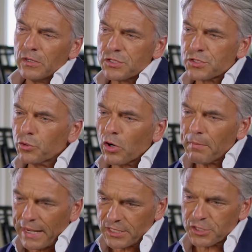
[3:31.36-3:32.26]
store
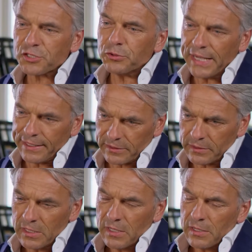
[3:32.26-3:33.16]
managers together,
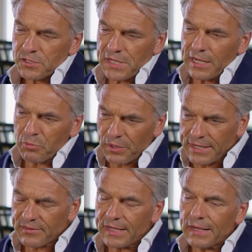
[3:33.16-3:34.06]

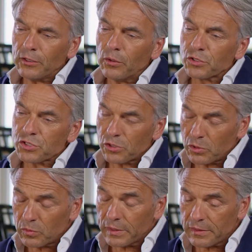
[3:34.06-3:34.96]
celebrating and
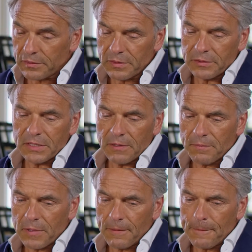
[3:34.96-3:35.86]
also
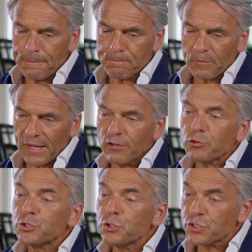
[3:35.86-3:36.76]

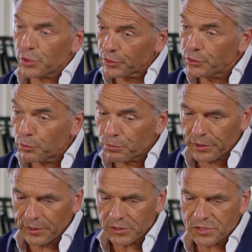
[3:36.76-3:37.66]
introducing all the new
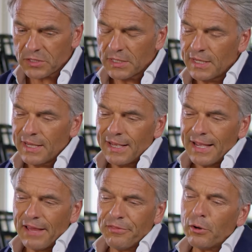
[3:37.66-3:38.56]
products.
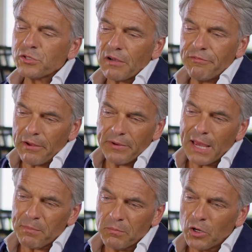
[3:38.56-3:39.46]
And those are very
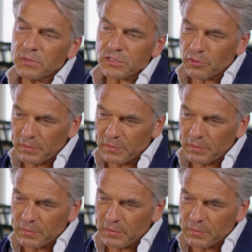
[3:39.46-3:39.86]
happy moments for